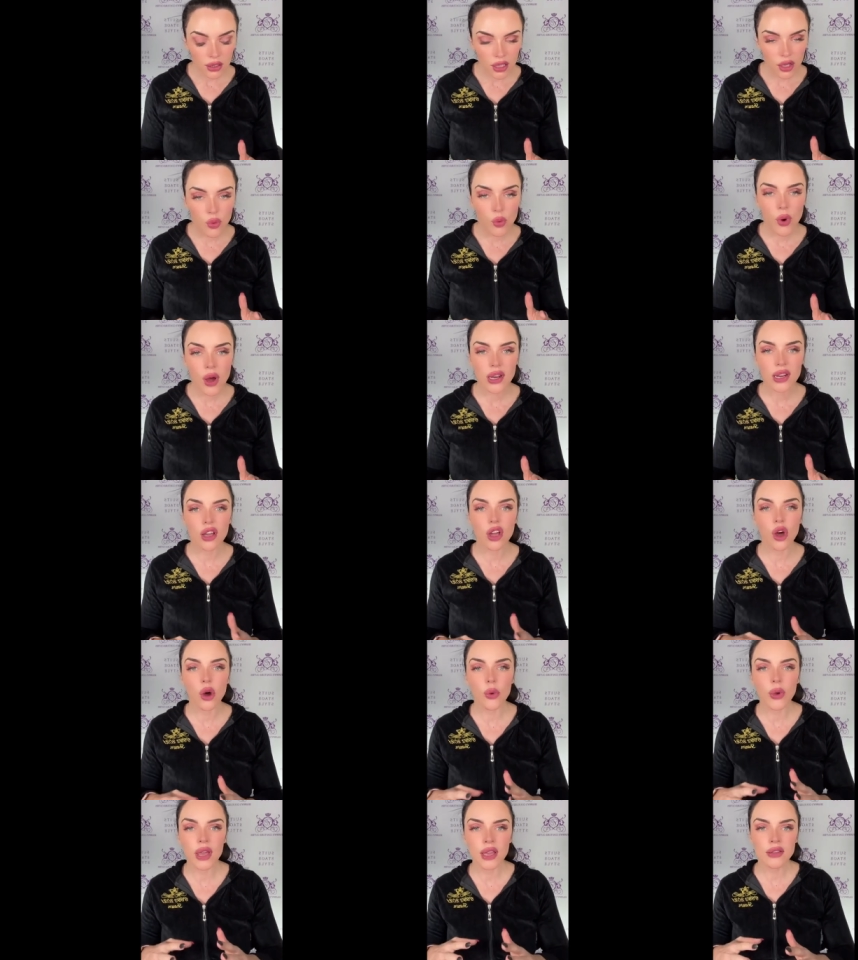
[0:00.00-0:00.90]
You want to
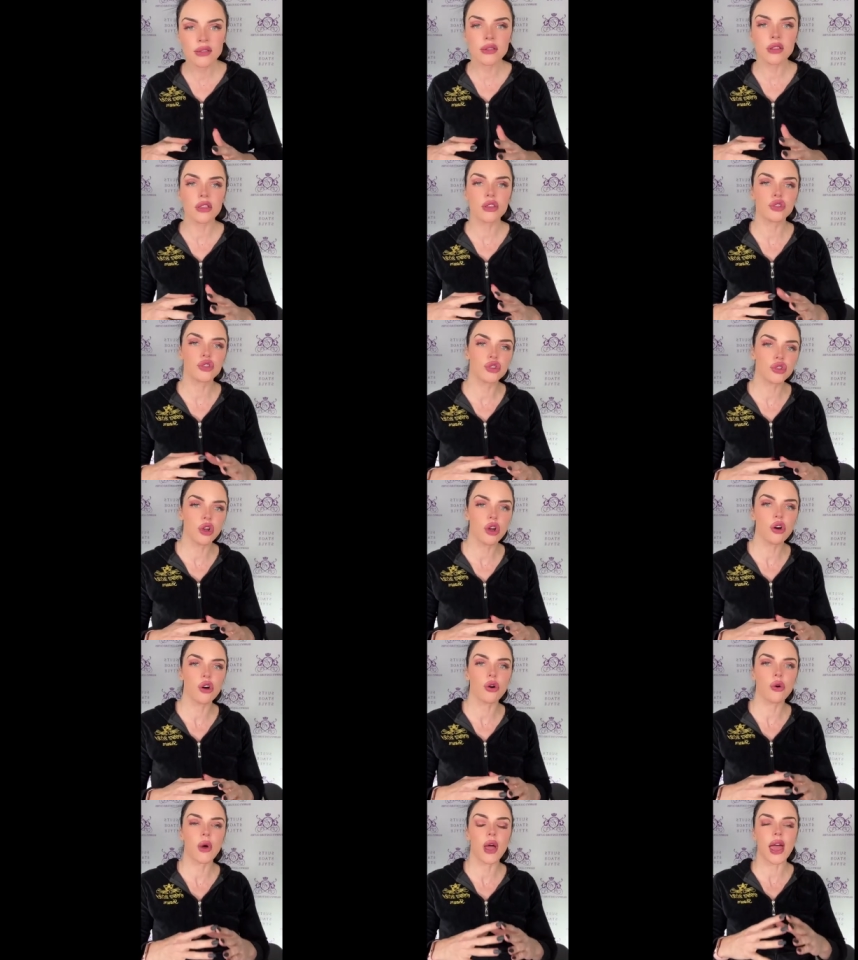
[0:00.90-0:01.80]
go into the
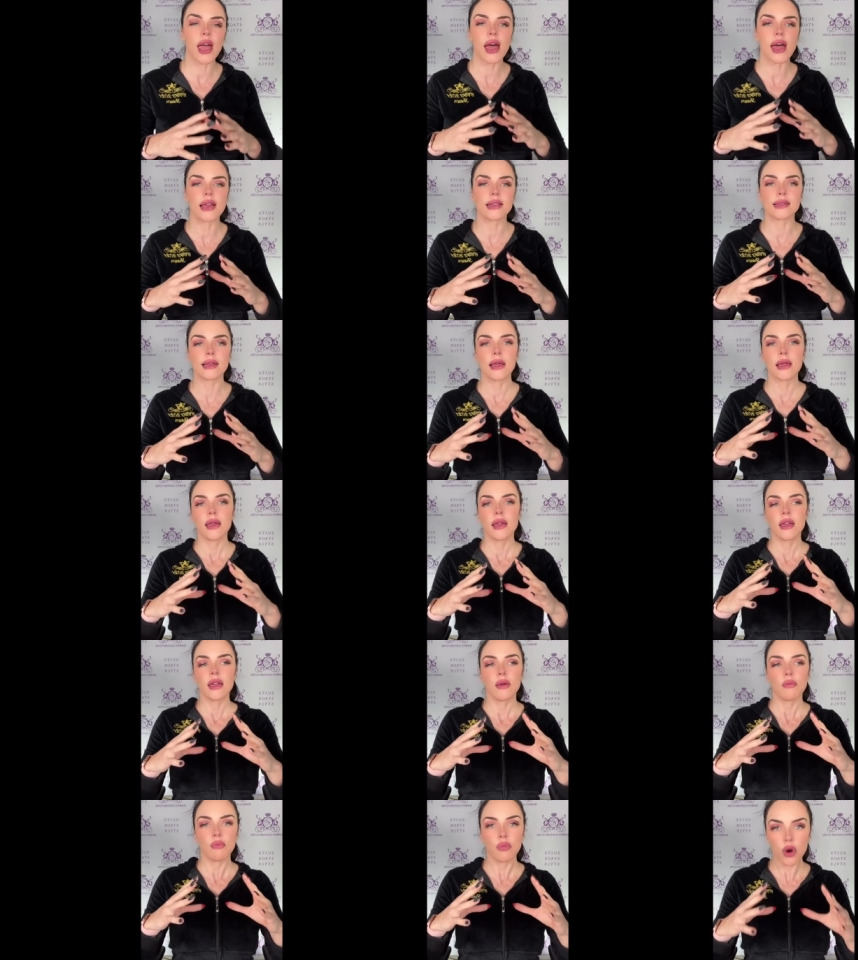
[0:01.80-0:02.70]
show as
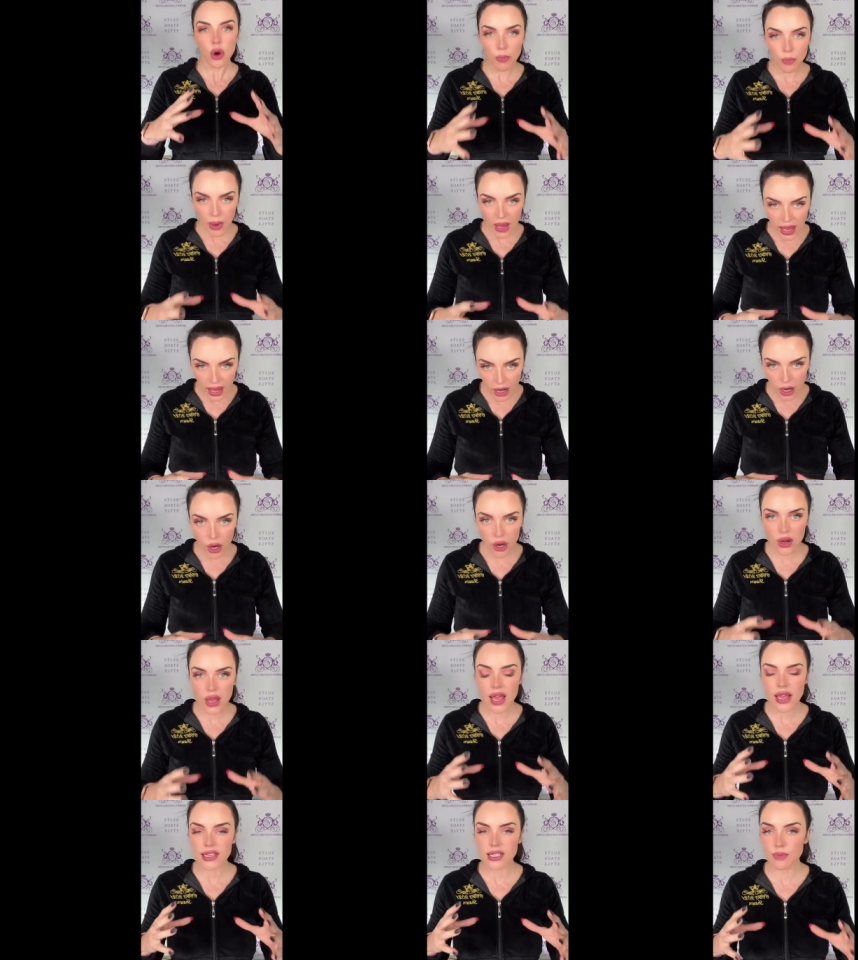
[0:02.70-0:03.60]

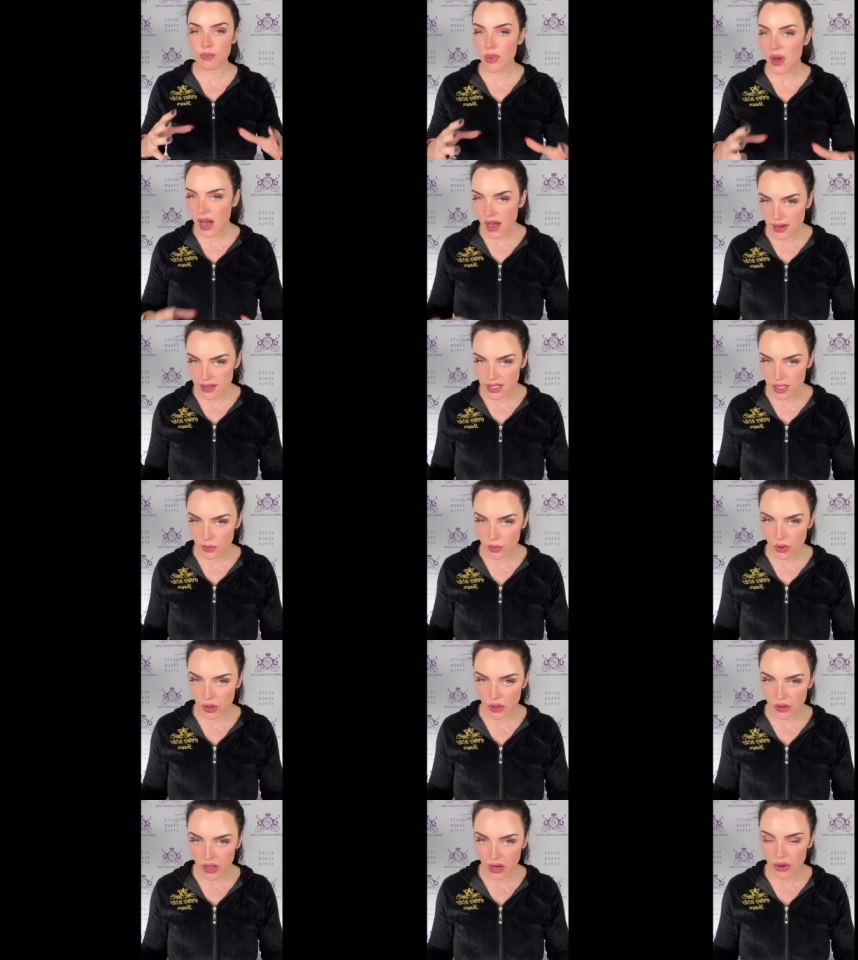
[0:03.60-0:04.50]
prepared as
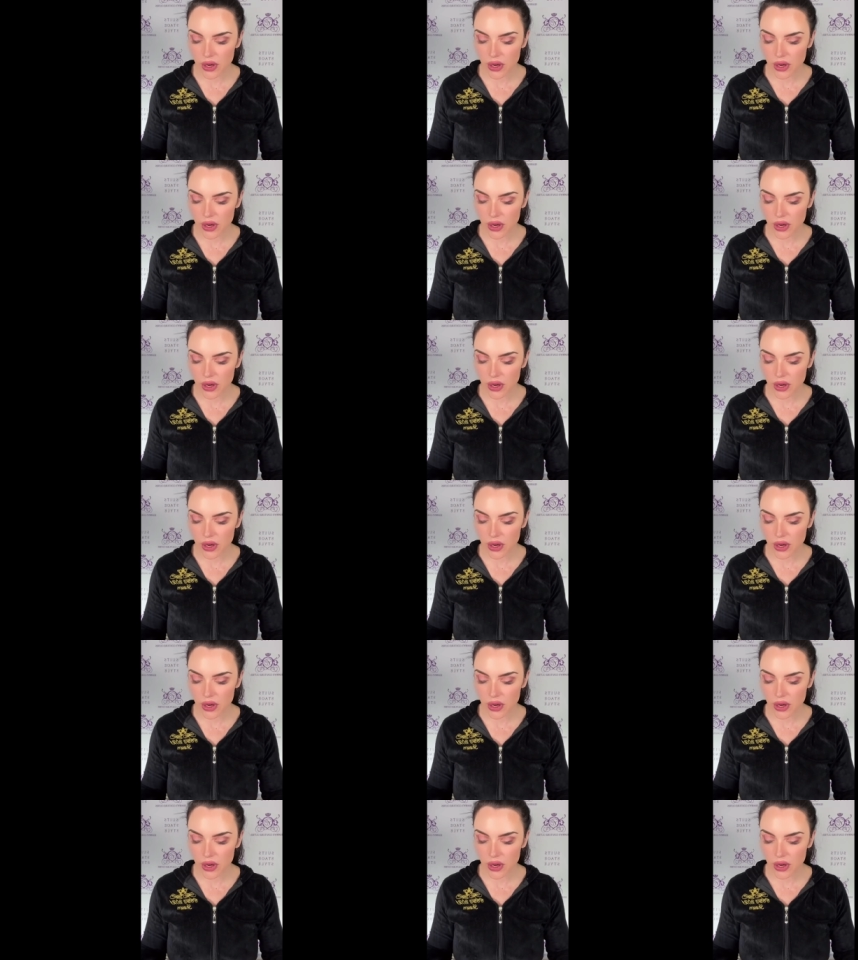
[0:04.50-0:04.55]
possible.